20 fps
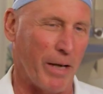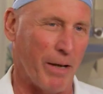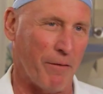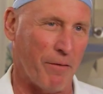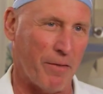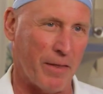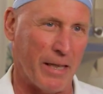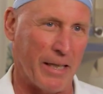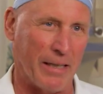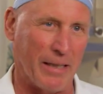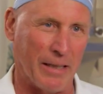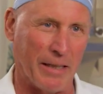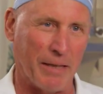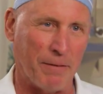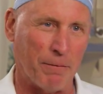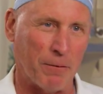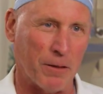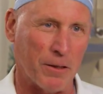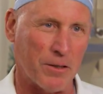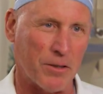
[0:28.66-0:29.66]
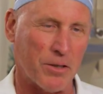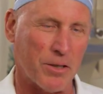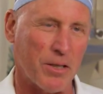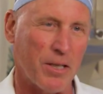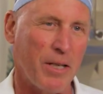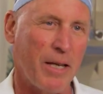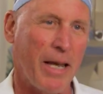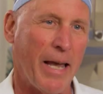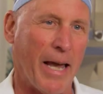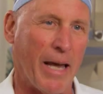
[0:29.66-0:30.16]
we have thin
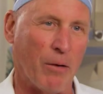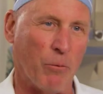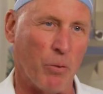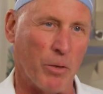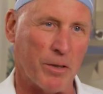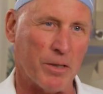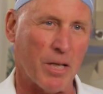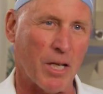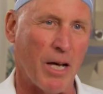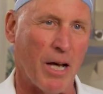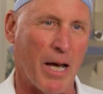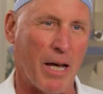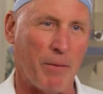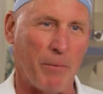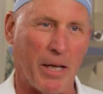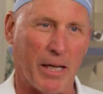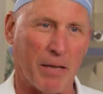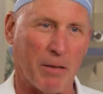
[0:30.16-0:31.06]
leaflets and with time